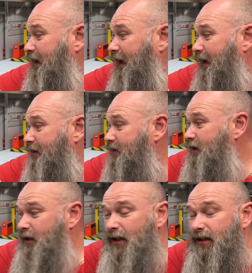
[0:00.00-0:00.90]
And
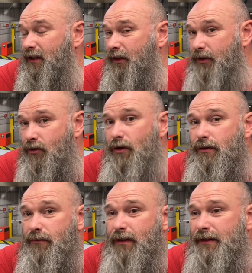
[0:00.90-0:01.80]
you know, the crew
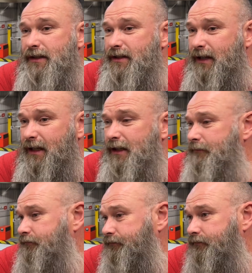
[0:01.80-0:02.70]
that run this gig,
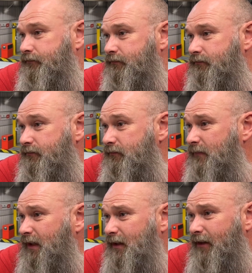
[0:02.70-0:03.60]

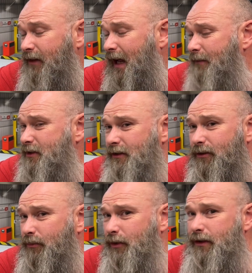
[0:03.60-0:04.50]
they're an
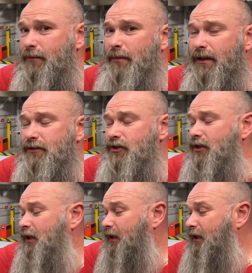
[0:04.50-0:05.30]
absolute brilliant bunch.